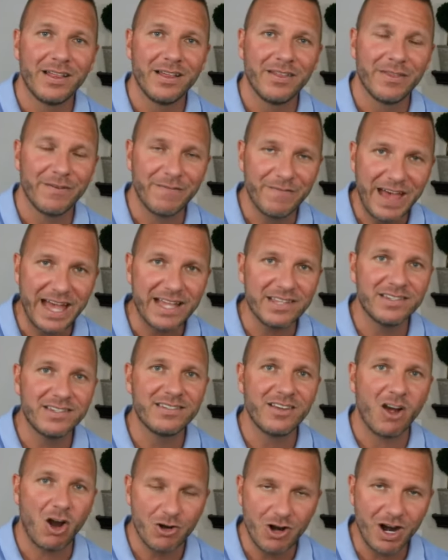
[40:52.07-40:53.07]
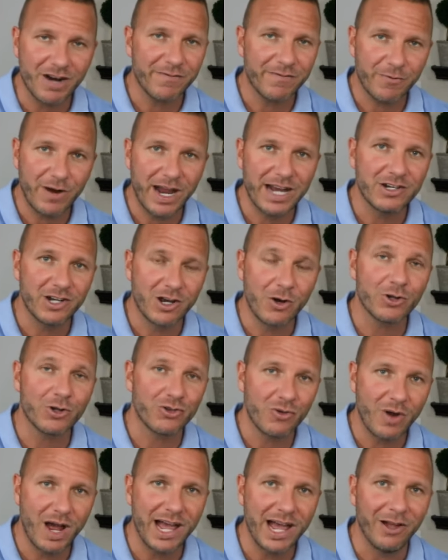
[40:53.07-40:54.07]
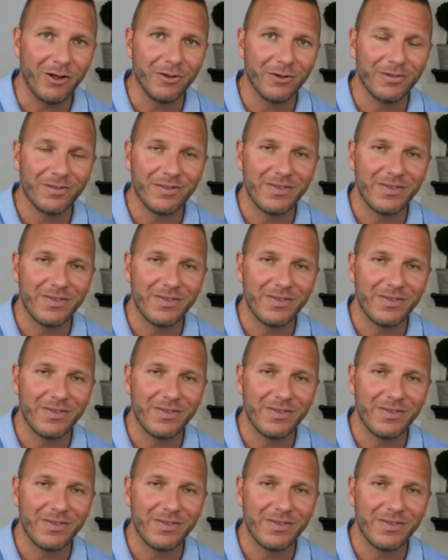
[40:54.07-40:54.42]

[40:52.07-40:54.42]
The feds are not afraid to go to trial.